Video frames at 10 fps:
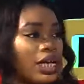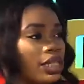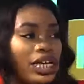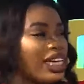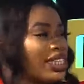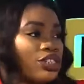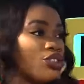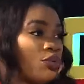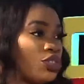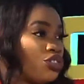The answer is not
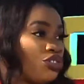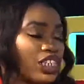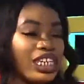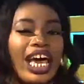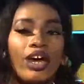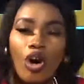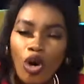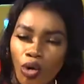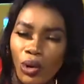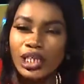always the trash can. I
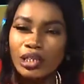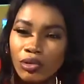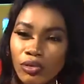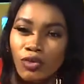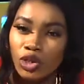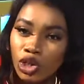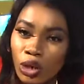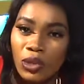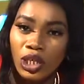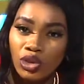always look for
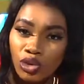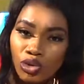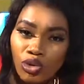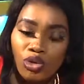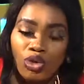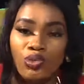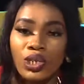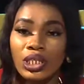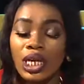something to do to it.